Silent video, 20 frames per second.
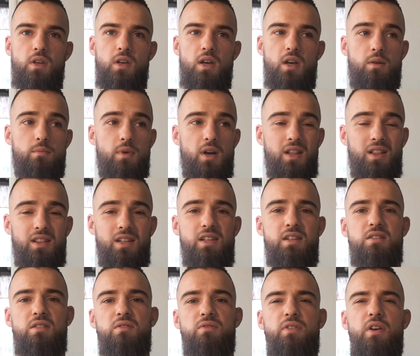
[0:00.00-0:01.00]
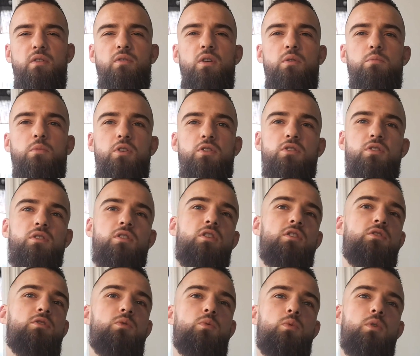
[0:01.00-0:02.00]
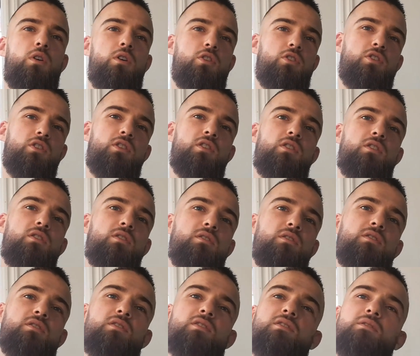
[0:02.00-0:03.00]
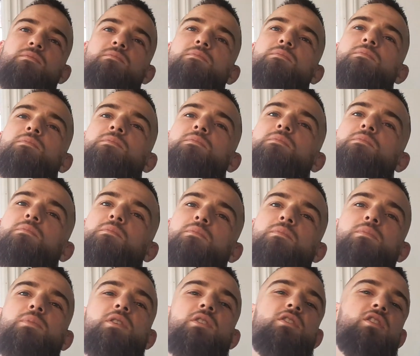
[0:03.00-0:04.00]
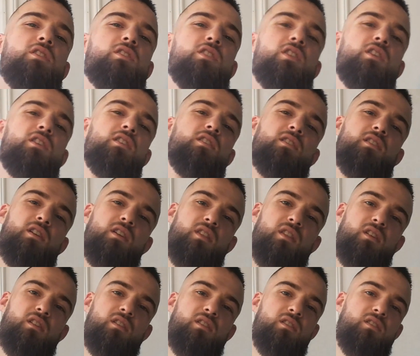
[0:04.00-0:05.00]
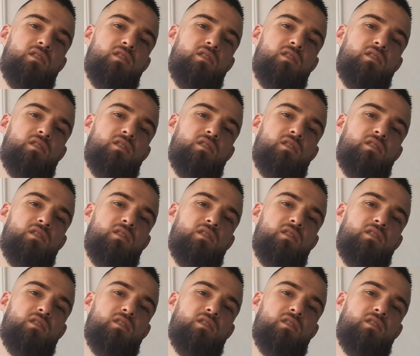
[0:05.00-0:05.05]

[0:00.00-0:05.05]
and my least favorite martial art to watch is BJJ, I think.